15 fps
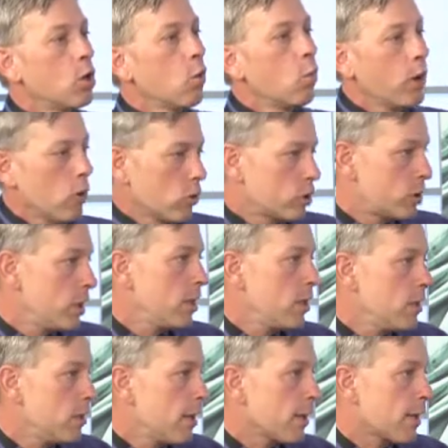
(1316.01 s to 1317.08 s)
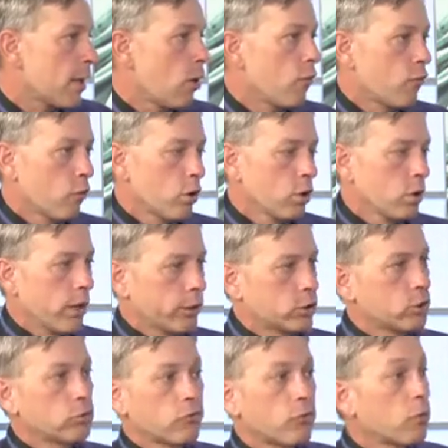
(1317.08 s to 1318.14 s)
We are seeing that California
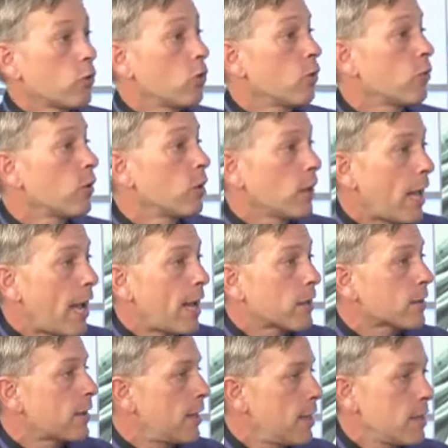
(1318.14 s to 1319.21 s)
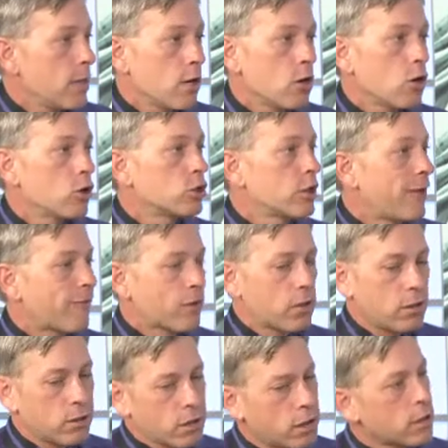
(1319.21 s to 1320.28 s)
elections for the last 10 years have
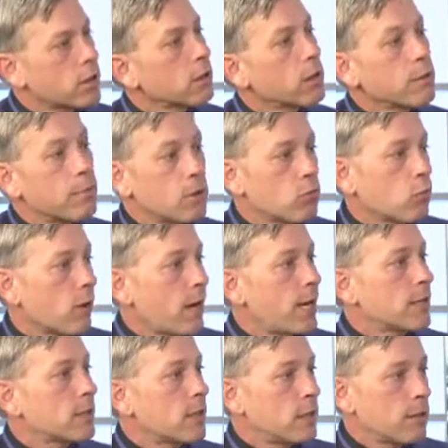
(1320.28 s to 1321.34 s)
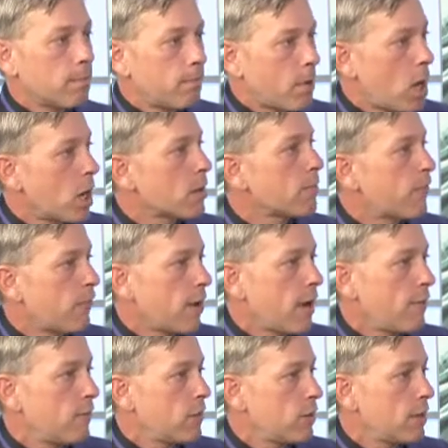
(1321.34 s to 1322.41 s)
consistently been ranked in the bottom
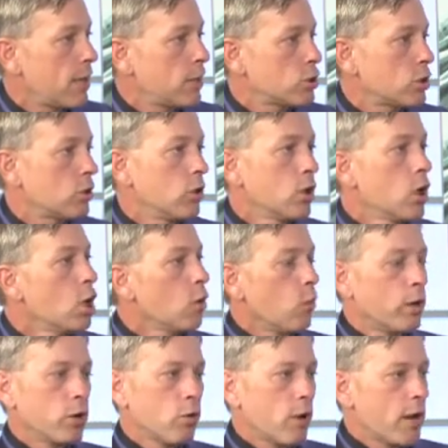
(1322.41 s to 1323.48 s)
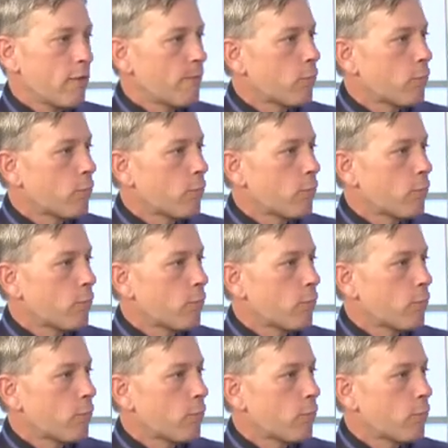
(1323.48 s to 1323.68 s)
five in the nation. We don't have